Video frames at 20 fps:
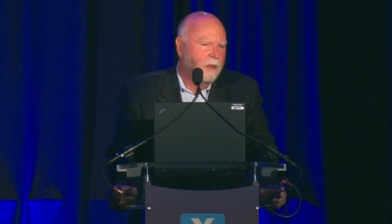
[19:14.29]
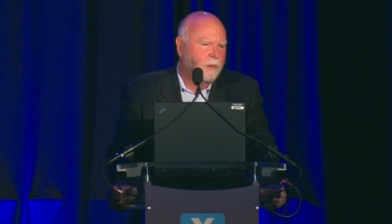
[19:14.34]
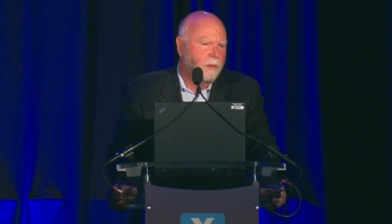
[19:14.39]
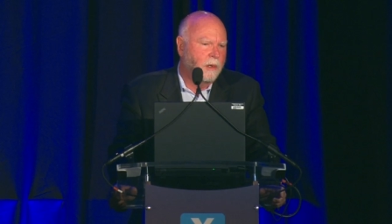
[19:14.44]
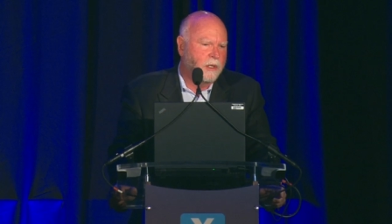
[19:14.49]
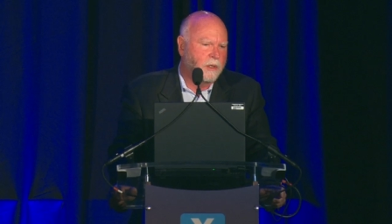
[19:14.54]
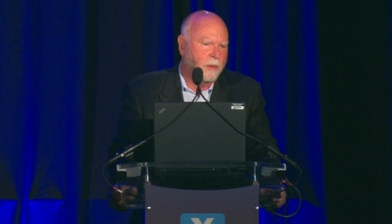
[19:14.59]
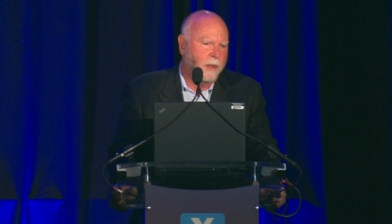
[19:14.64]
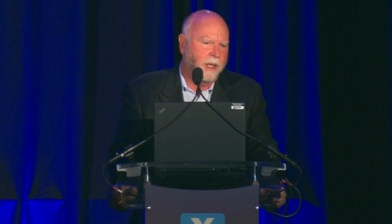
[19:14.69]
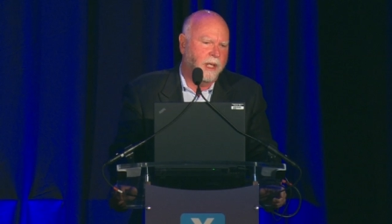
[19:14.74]

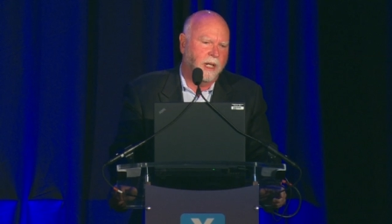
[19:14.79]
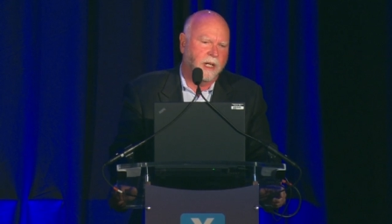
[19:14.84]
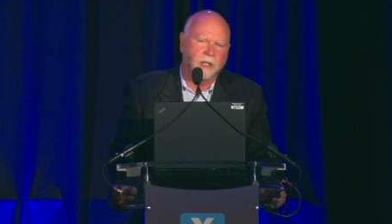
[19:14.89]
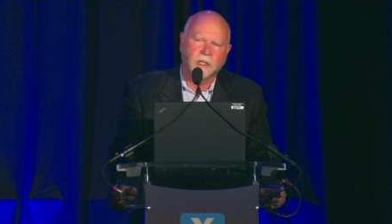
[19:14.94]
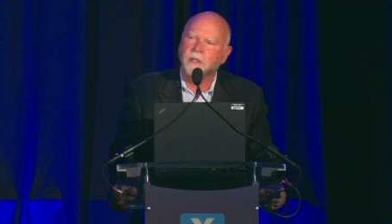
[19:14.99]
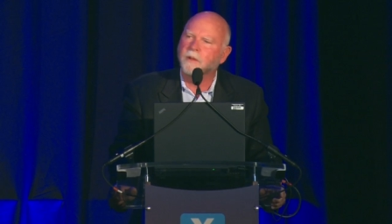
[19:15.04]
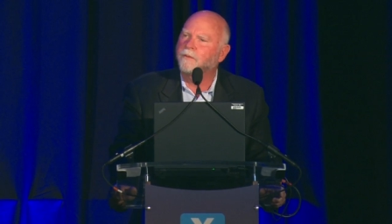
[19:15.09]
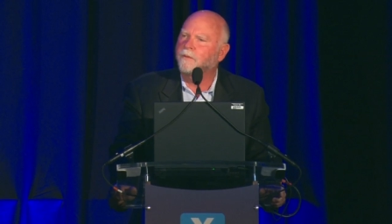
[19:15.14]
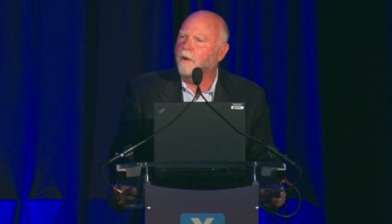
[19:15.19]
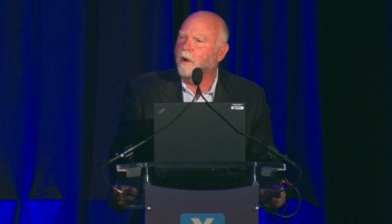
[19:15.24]
which we think
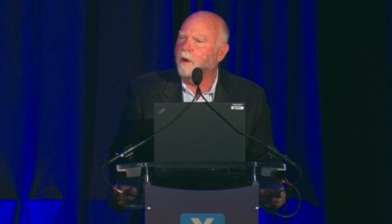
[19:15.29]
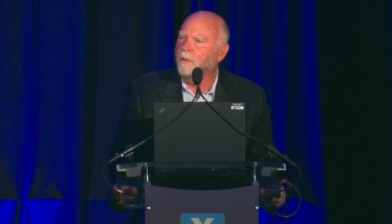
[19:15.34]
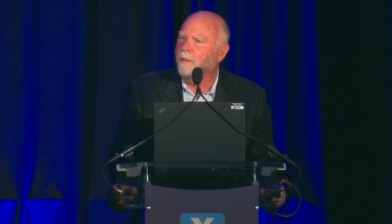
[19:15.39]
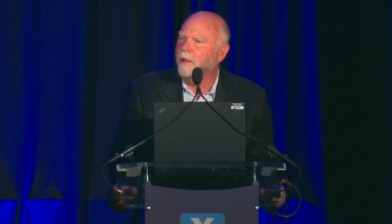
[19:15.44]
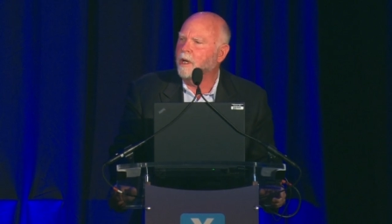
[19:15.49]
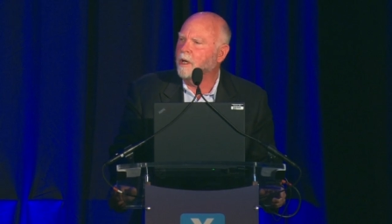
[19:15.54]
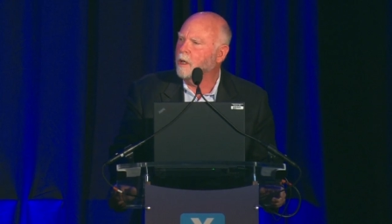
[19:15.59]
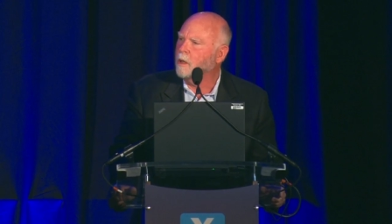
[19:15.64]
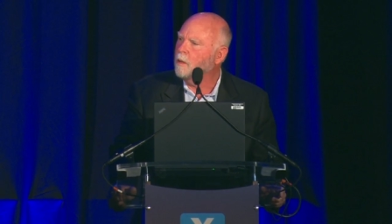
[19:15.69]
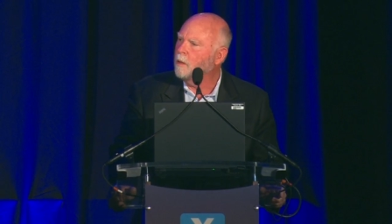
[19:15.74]
is a far
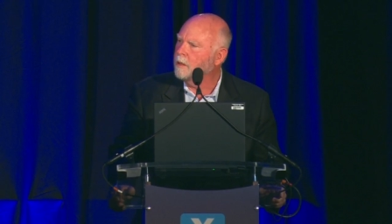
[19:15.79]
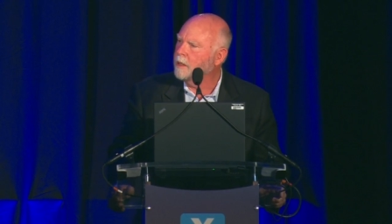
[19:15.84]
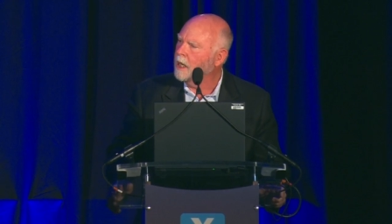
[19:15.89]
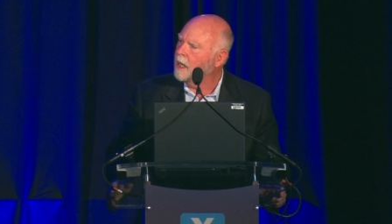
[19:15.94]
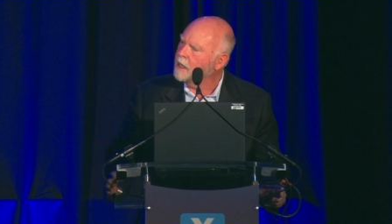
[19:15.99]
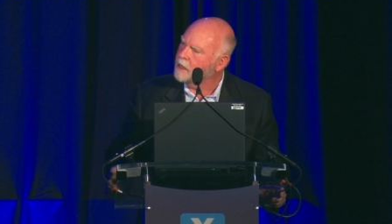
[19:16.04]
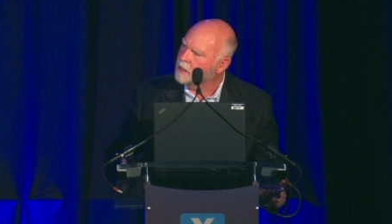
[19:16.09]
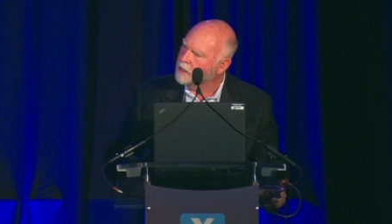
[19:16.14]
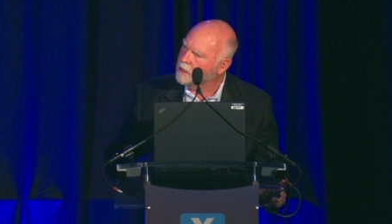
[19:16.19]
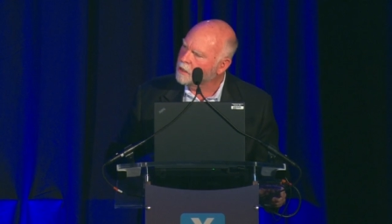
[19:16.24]
better
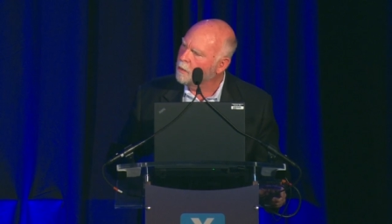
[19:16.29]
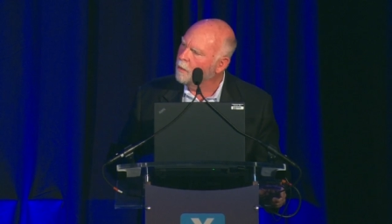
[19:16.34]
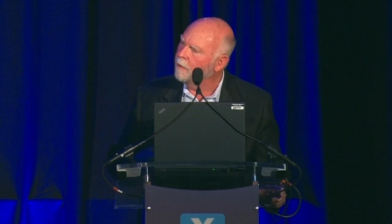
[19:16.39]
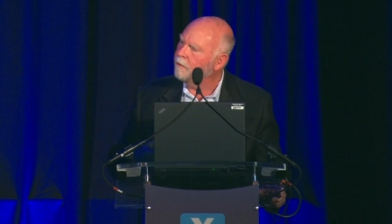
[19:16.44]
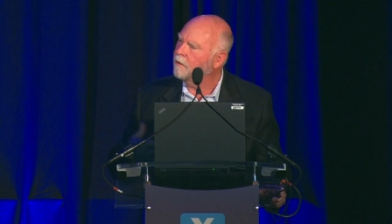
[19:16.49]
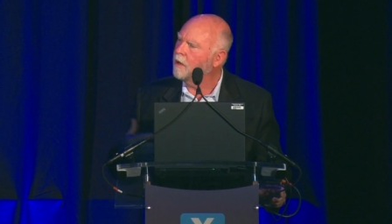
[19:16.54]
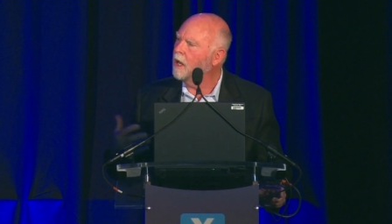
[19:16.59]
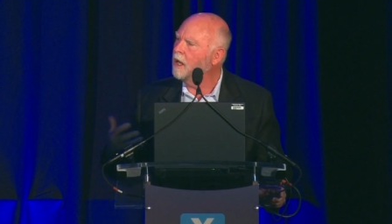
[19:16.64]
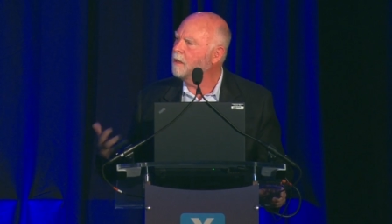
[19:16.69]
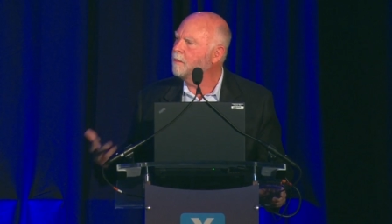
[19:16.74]
quotation, so
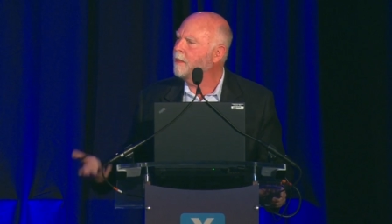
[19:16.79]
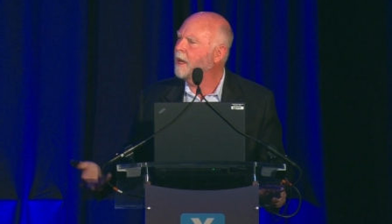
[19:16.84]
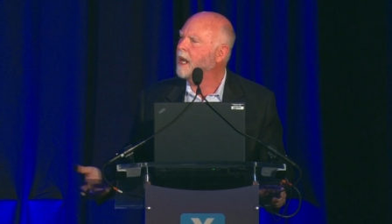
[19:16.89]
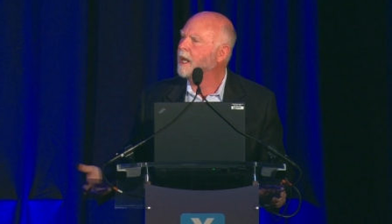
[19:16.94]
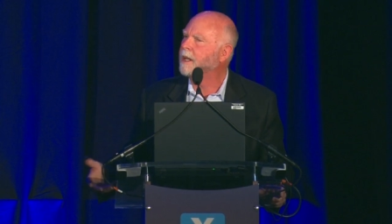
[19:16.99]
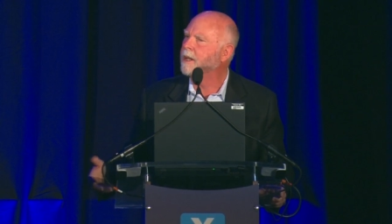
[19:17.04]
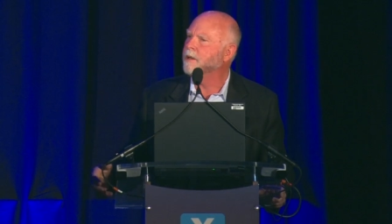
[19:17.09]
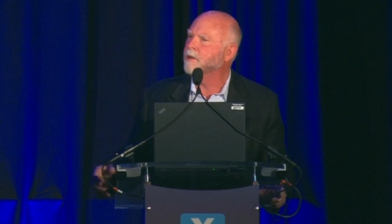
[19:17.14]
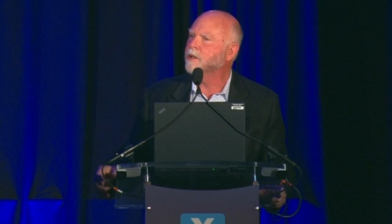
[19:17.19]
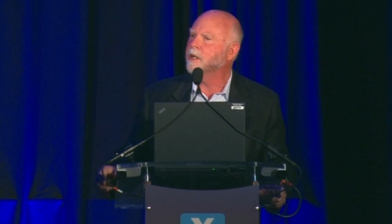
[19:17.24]
we've gone
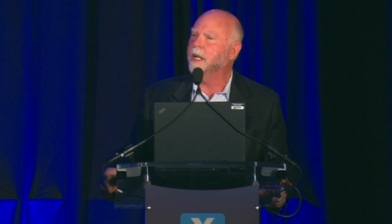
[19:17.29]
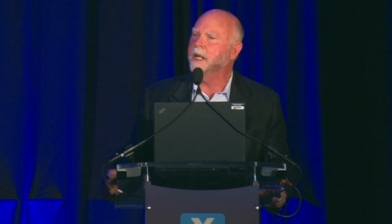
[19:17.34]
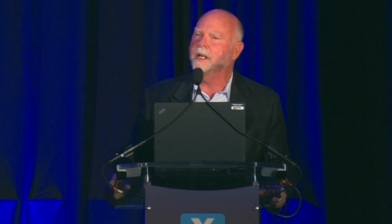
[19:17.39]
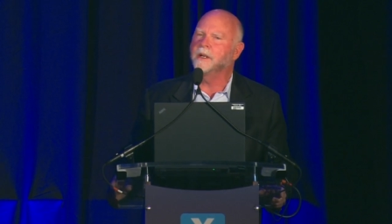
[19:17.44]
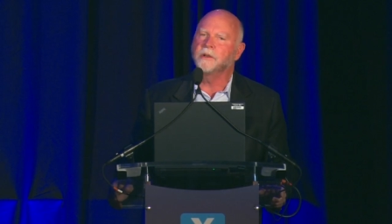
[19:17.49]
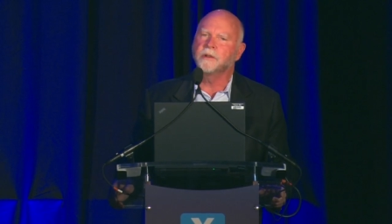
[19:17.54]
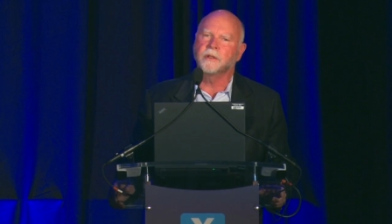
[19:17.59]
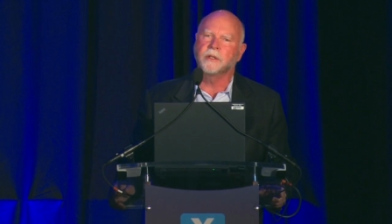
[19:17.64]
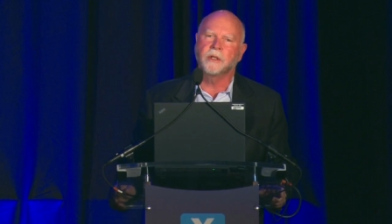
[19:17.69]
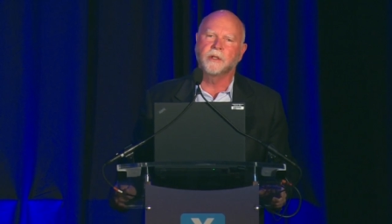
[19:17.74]
back and
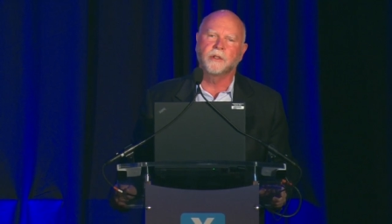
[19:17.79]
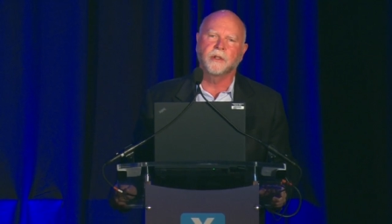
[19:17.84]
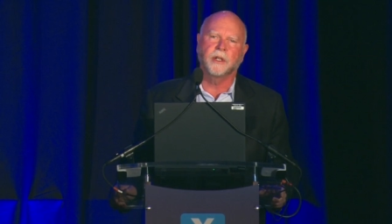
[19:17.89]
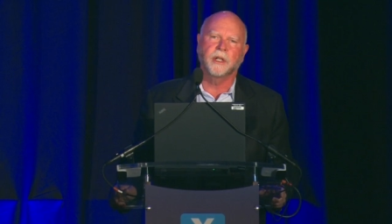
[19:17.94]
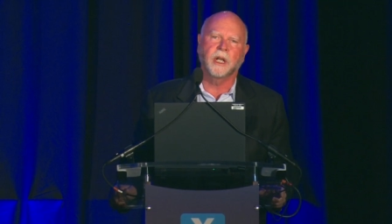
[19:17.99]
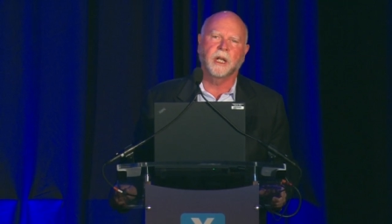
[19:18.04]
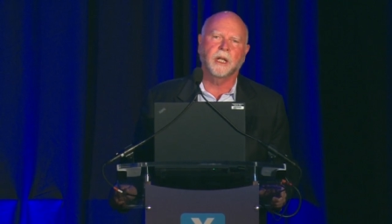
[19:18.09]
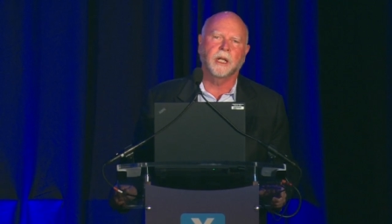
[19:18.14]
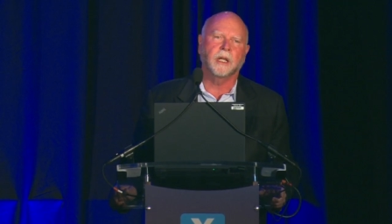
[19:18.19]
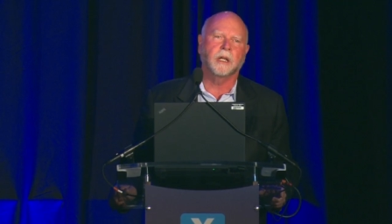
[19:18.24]
changed the
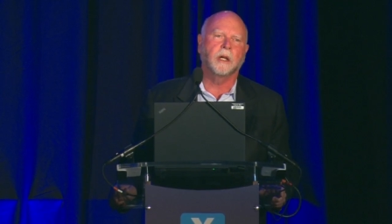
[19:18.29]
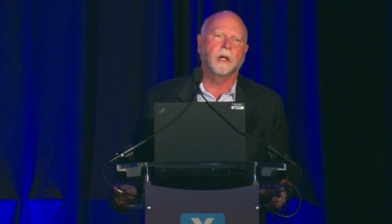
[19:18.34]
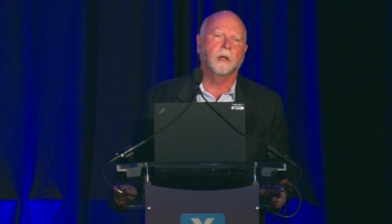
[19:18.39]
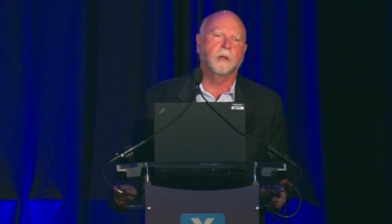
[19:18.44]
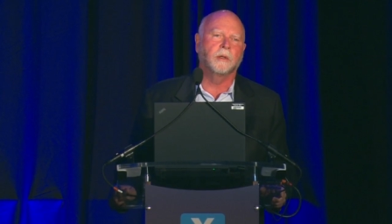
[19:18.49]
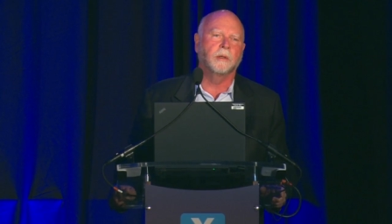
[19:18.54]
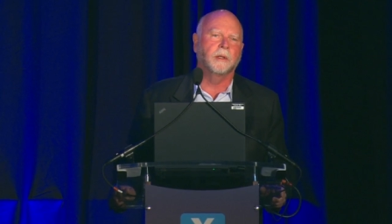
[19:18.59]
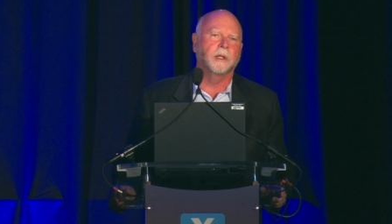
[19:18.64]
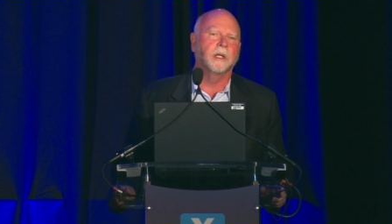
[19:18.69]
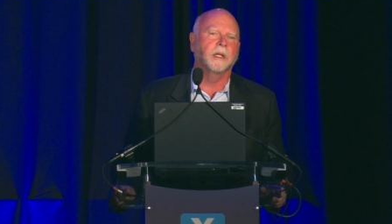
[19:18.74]
genetic
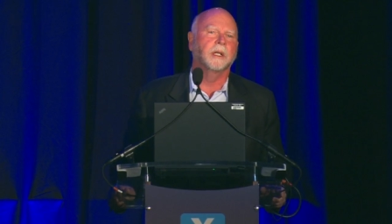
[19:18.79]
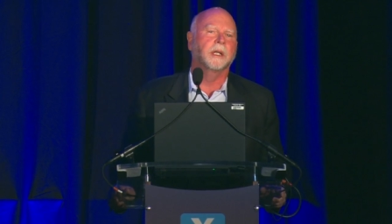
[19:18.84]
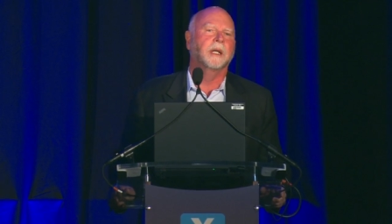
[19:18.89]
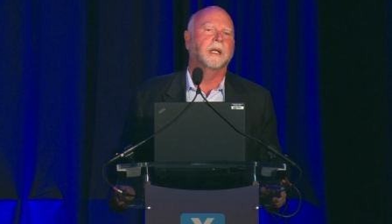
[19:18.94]
code